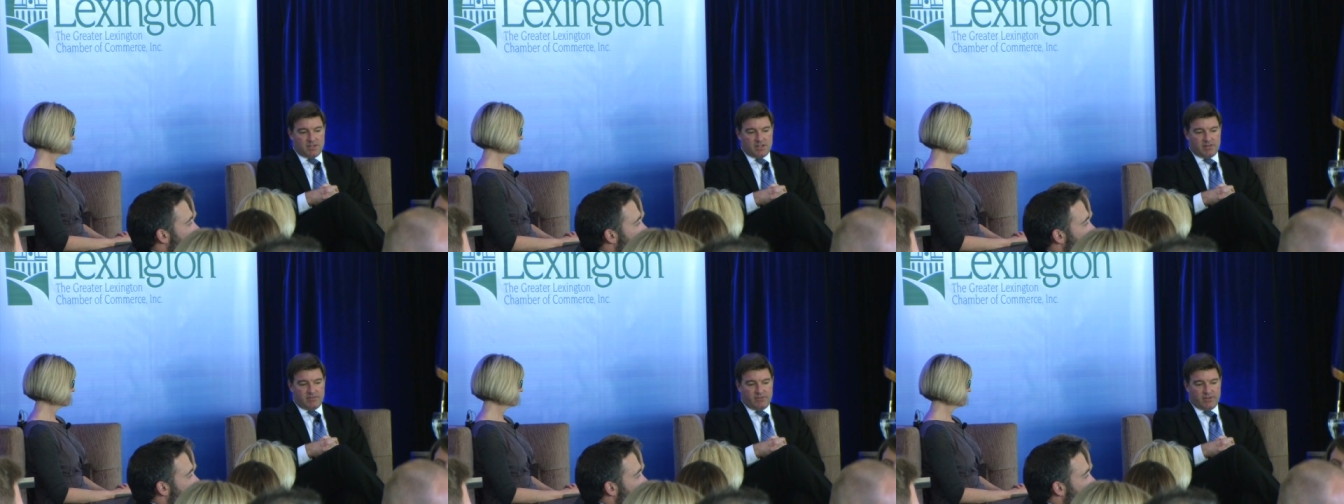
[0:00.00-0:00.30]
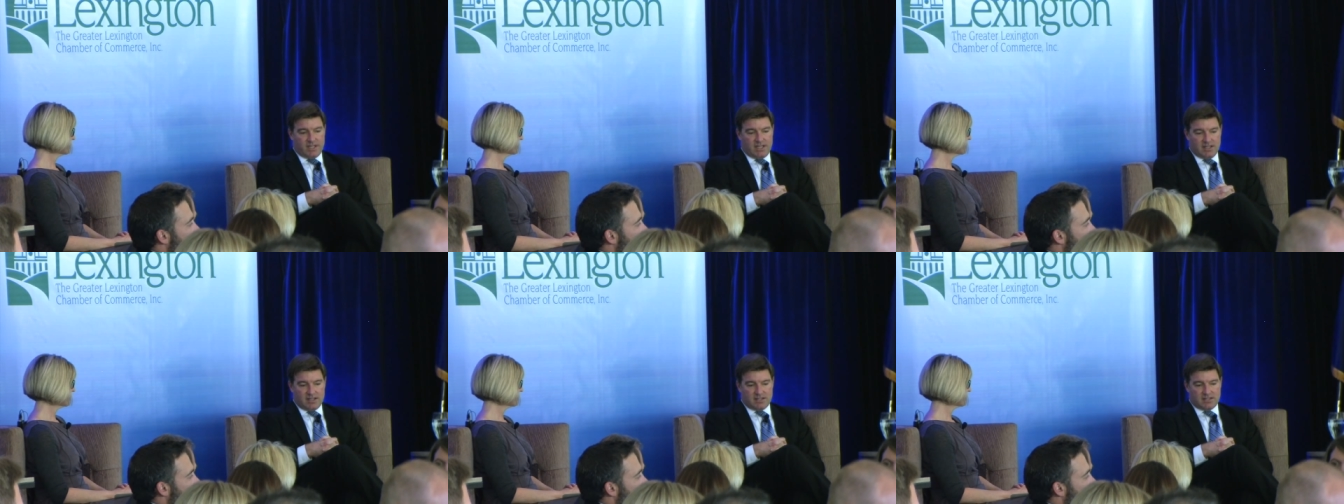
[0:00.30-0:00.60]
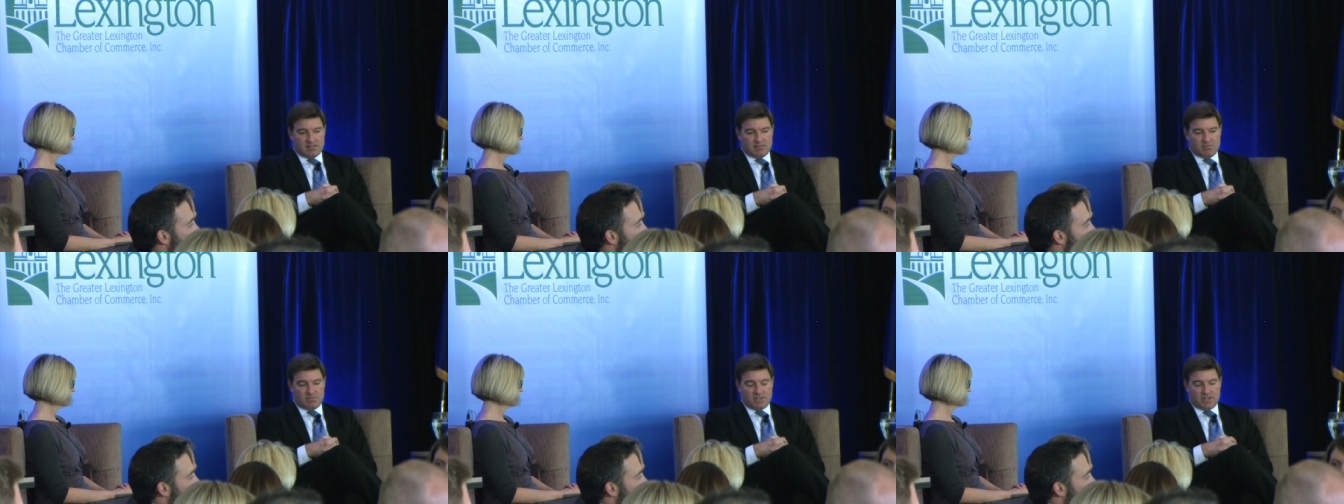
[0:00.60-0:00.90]
But if we get
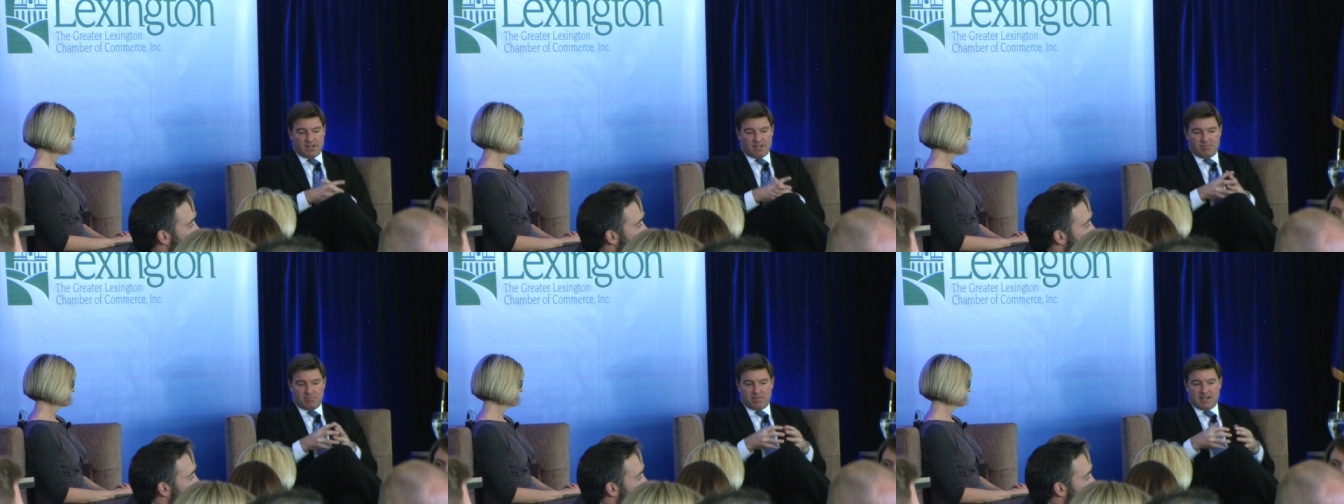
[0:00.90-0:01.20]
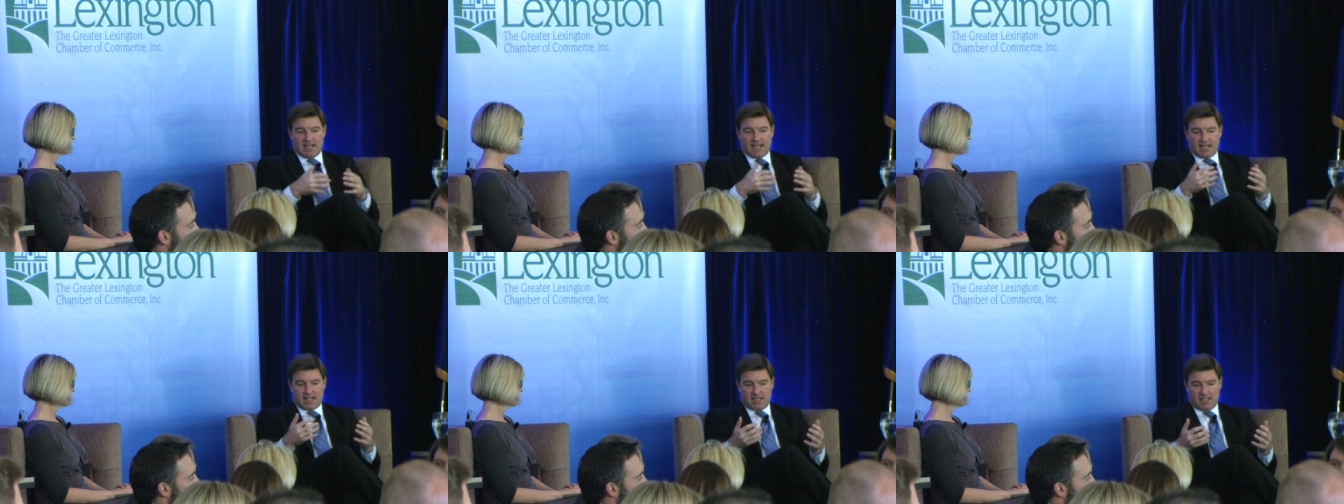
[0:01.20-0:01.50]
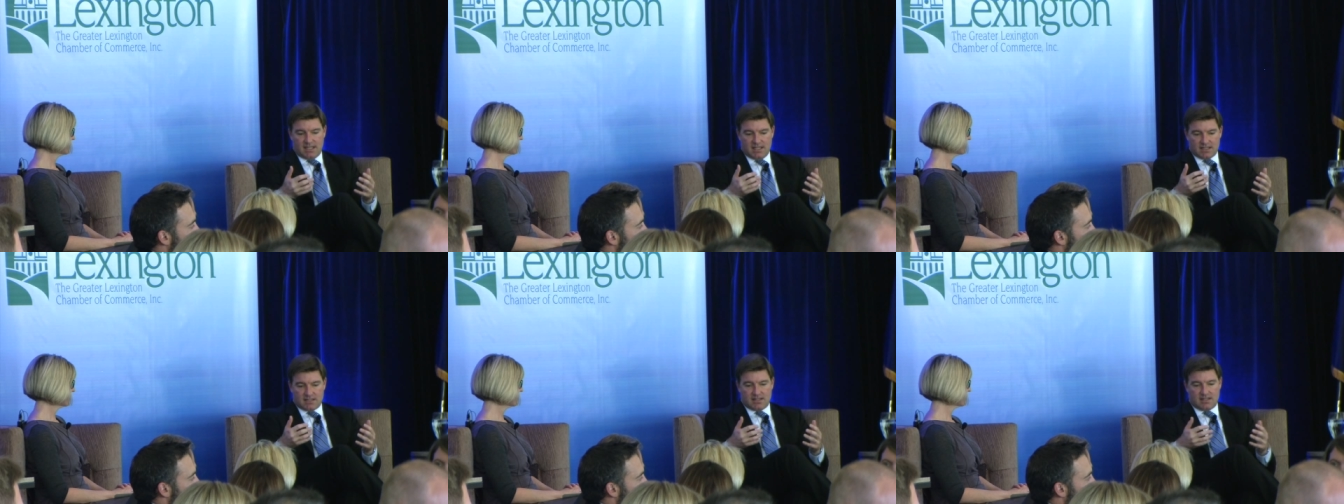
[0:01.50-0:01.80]
some money back
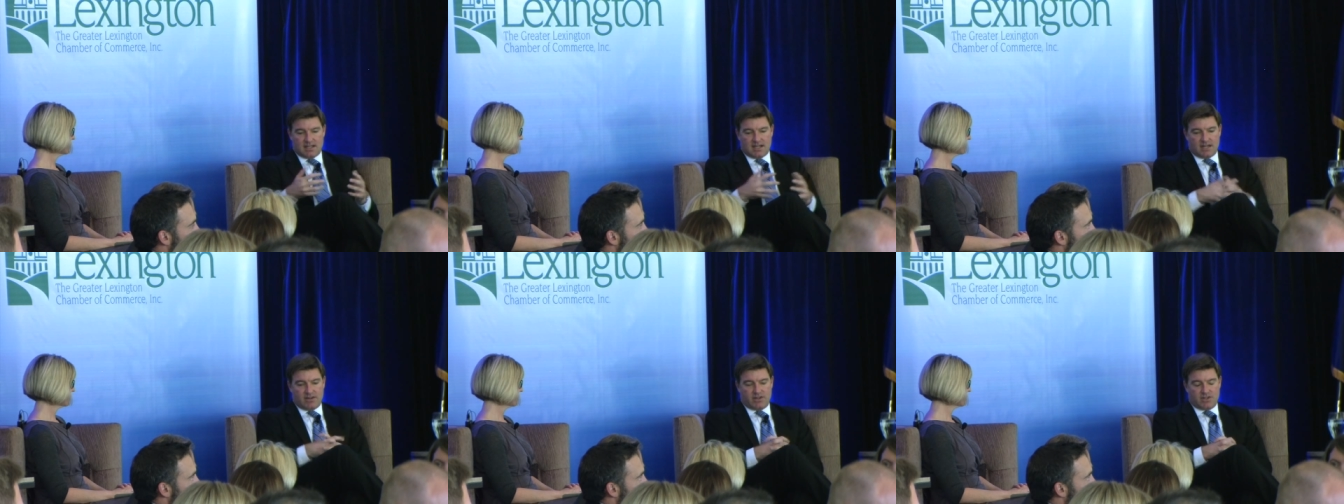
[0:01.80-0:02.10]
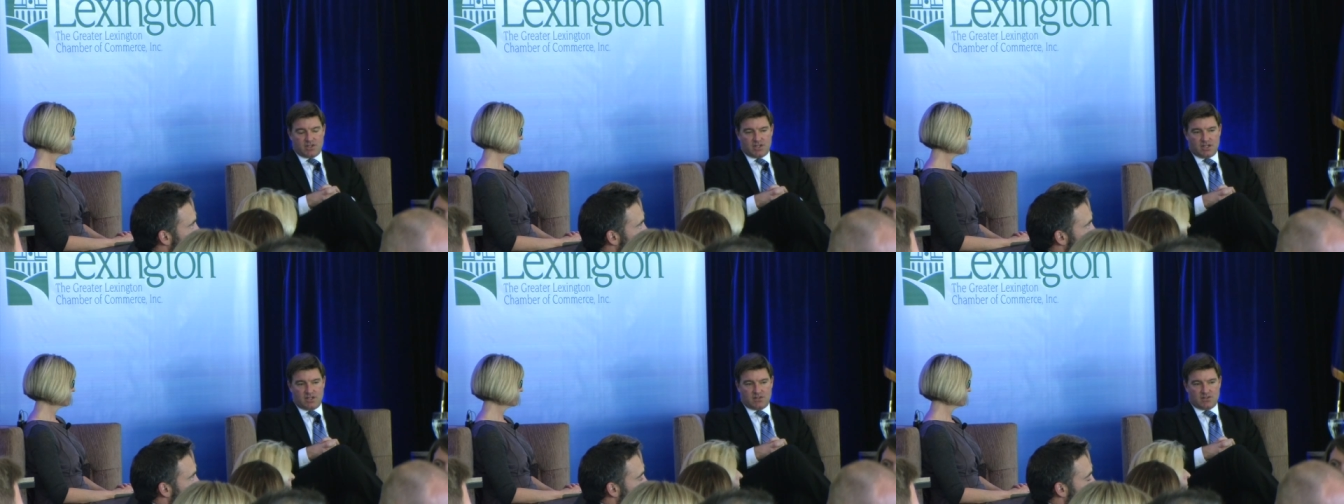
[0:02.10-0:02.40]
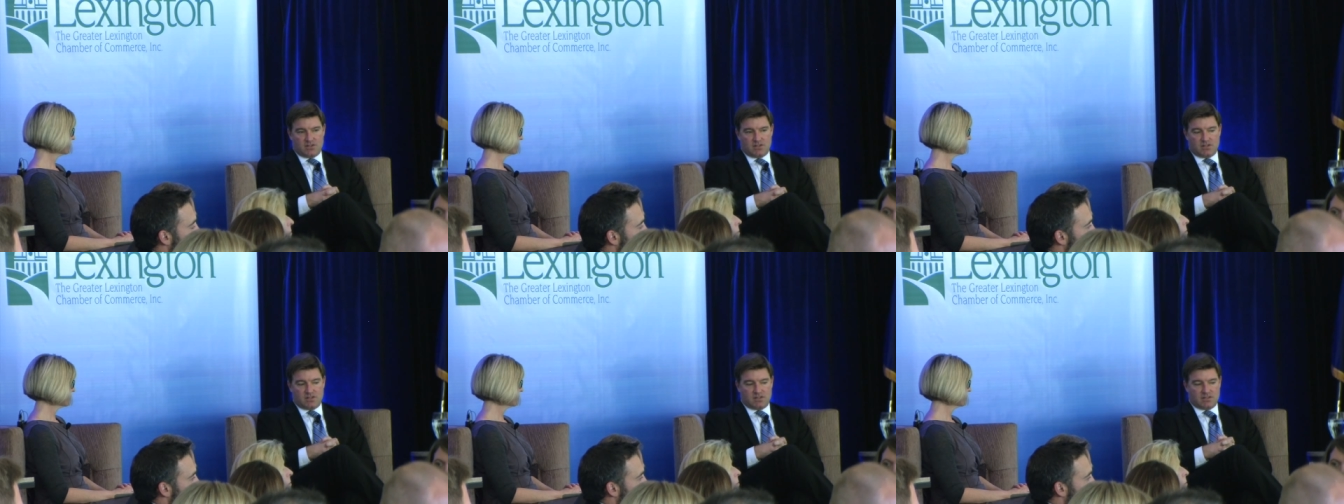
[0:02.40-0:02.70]
into the higher
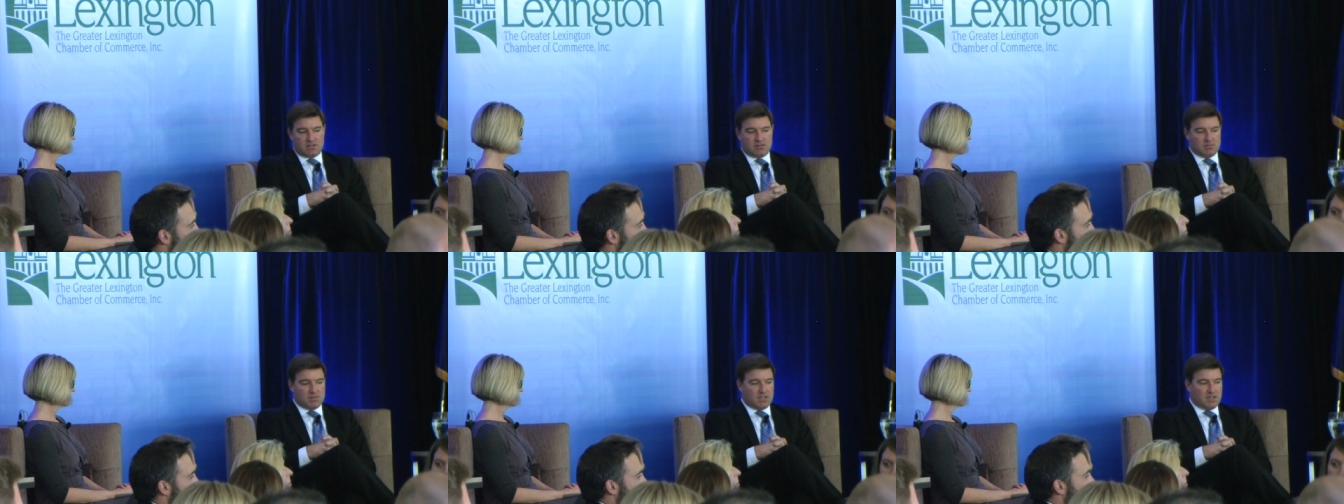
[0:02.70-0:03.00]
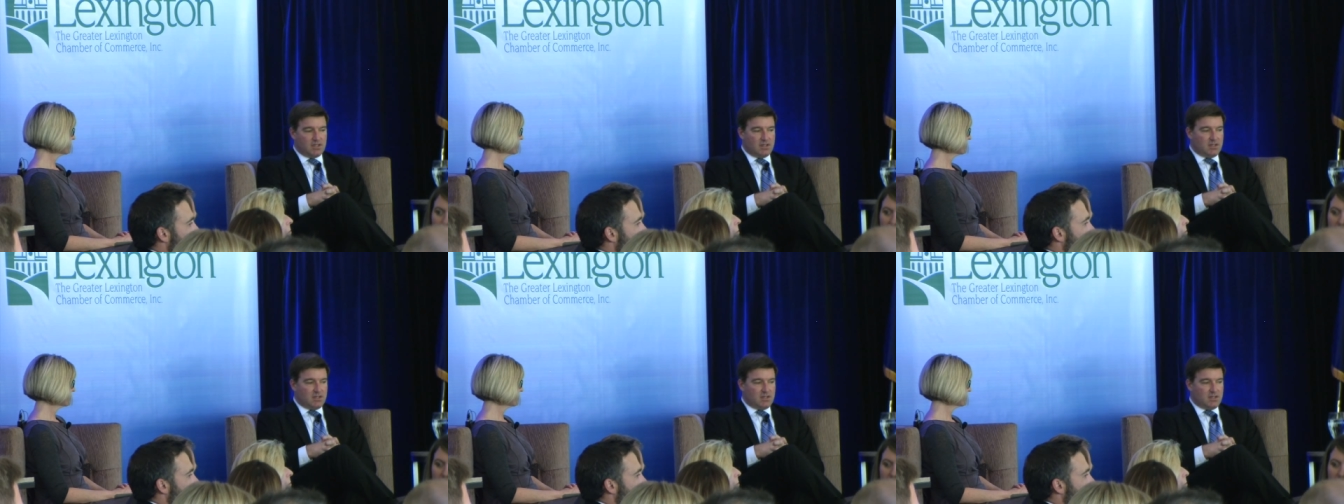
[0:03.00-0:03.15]
education system,